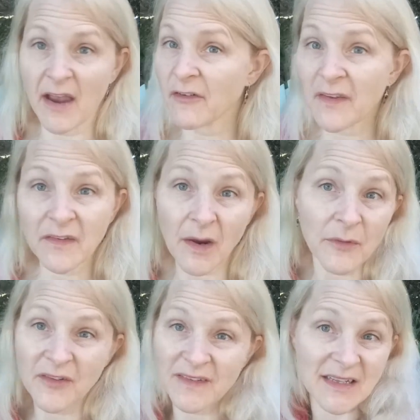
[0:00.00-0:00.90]
ever since I
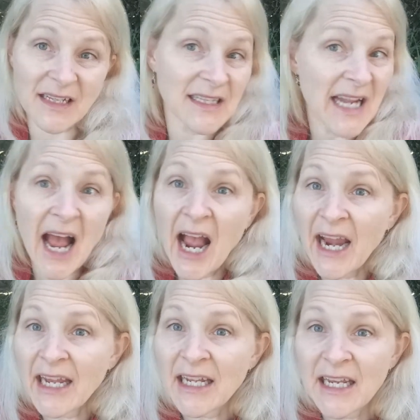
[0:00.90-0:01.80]
was just a little
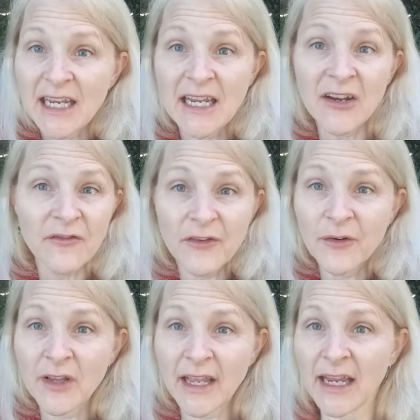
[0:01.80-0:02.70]
tiny
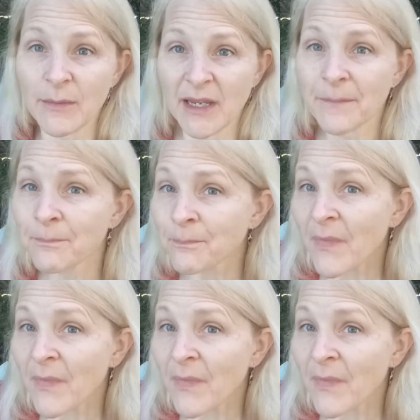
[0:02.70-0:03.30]
Frugal Amy,